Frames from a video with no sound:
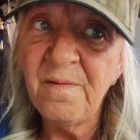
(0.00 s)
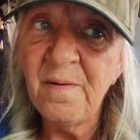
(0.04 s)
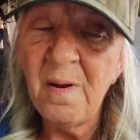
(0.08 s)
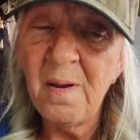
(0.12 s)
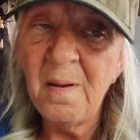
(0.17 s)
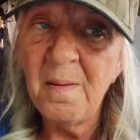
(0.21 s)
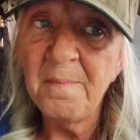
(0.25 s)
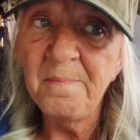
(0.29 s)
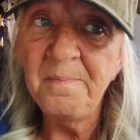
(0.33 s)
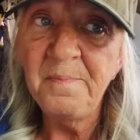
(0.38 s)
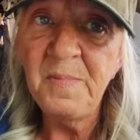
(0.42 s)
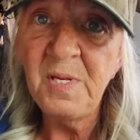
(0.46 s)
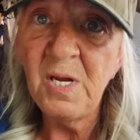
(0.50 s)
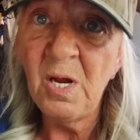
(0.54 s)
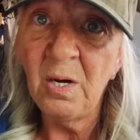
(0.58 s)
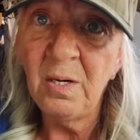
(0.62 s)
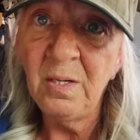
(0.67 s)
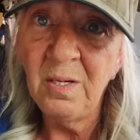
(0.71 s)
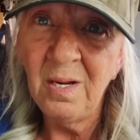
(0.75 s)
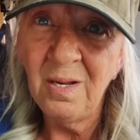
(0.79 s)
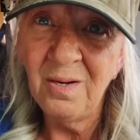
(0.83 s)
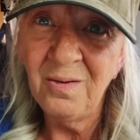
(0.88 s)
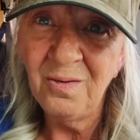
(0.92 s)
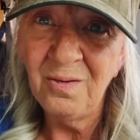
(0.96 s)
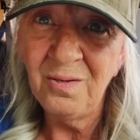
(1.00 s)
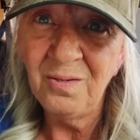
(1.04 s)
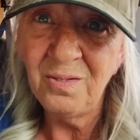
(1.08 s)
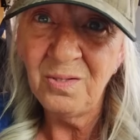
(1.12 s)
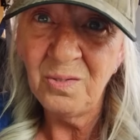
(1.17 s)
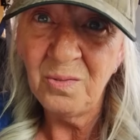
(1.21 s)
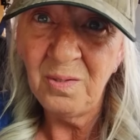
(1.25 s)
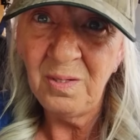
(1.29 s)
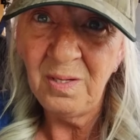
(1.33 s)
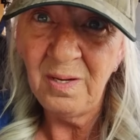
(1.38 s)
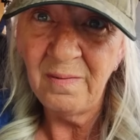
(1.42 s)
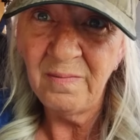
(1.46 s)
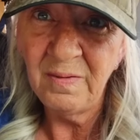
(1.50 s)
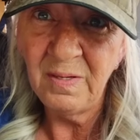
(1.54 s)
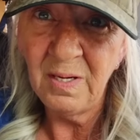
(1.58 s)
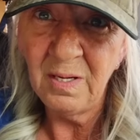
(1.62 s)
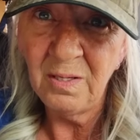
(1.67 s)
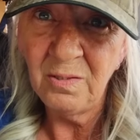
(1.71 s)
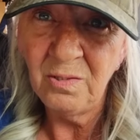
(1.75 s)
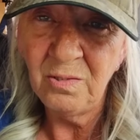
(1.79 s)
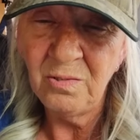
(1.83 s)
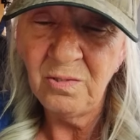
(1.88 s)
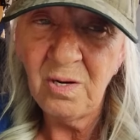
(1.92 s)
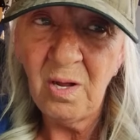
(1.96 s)
from $900 to
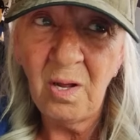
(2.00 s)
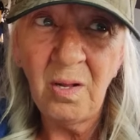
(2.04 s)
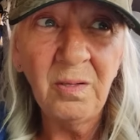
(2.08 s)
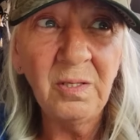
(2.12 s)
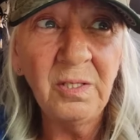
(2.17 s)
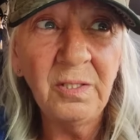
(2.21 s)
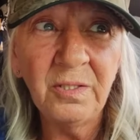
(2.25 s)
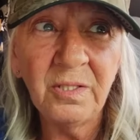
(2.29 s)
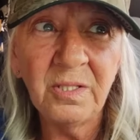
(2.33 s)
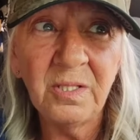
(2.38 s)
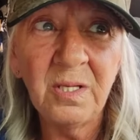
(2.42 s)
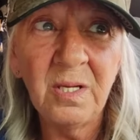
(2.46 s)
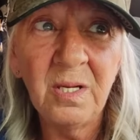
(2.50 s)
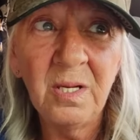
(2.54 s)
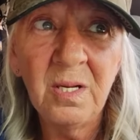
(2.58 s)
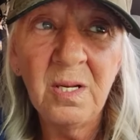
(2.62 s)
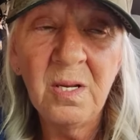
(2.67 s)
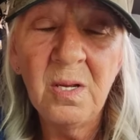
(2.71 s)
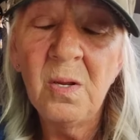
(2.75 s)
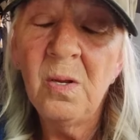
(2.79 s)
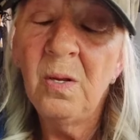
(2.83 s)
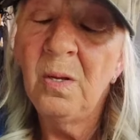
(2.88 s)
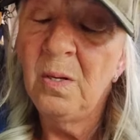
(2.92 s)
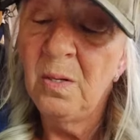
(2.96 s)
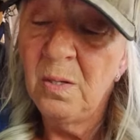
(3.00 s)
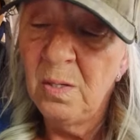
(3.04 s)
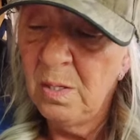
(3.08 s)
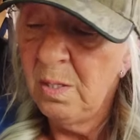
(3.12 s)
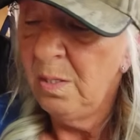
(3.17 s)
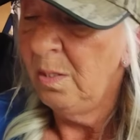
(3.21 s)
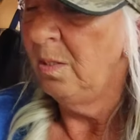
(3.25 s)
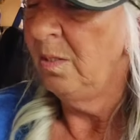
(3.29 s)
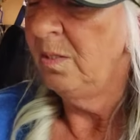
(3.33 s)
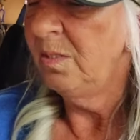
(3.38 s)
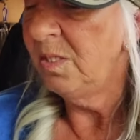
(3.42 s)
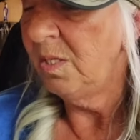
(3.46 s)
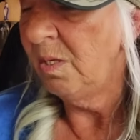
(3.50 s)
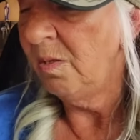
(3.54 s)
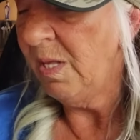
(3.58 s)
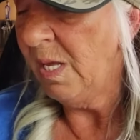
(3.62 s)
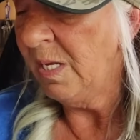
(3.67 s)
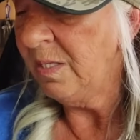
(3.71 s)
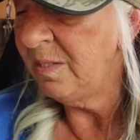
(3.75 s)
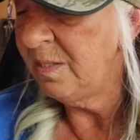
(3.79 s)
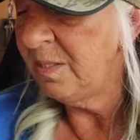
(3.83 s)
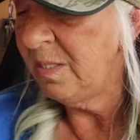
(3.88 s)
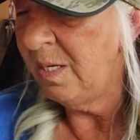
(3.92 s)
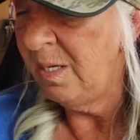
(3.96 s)
$1,100. So
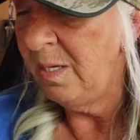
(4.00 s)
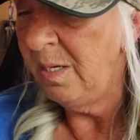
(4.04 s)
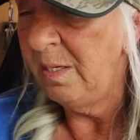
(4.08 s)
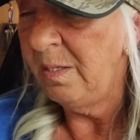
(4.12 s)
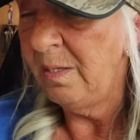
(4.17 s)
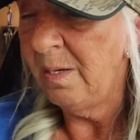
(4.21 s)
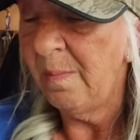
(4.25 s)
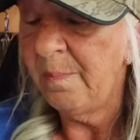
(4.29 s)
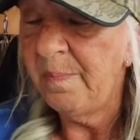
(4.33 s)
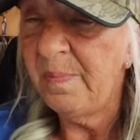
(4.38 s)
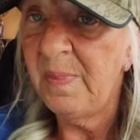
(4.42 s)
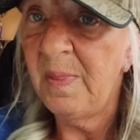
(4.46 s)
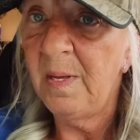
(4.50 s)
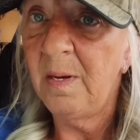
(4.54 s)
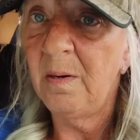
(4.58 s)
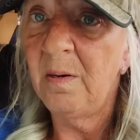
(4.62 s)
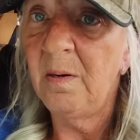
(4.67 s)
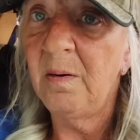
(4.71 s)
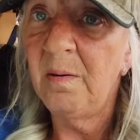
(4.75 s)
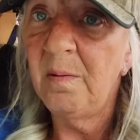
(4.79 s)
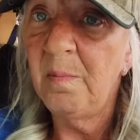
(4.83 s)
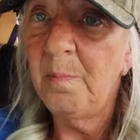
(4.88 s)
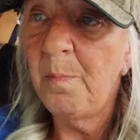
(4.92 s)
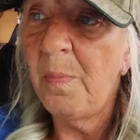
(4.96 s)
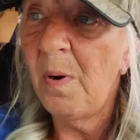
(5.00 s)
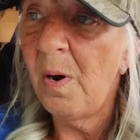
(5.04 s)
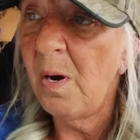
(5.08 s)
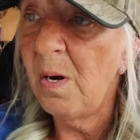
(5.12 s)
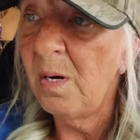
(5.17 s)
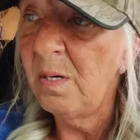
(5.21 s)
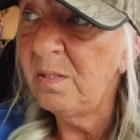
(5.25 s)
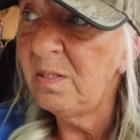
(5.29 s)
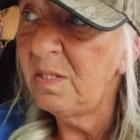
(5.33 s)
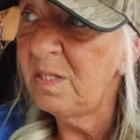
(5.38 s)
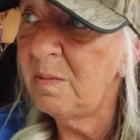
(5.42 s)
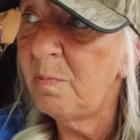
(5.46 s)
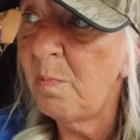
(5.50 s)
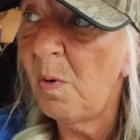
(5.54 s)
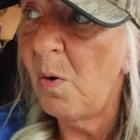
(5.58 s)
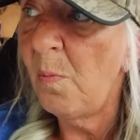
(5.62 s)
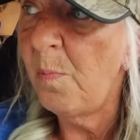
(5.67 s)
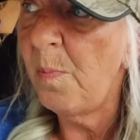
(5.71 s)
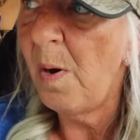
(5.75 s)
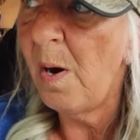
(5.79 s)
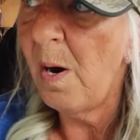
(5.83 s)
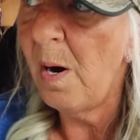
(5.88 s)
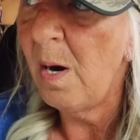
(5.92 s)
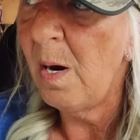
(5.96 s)
that's getting up there. Parts,
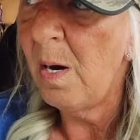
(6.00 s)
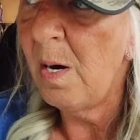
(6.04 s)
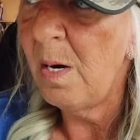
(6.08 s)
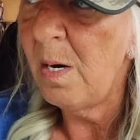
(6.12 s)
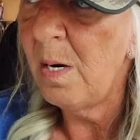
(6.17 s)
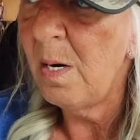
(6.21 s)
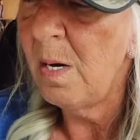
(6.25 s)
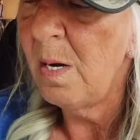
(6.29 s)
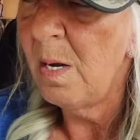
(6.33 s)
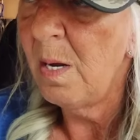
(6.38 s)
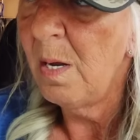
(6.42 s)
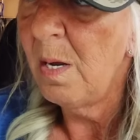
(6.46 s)
Mopar,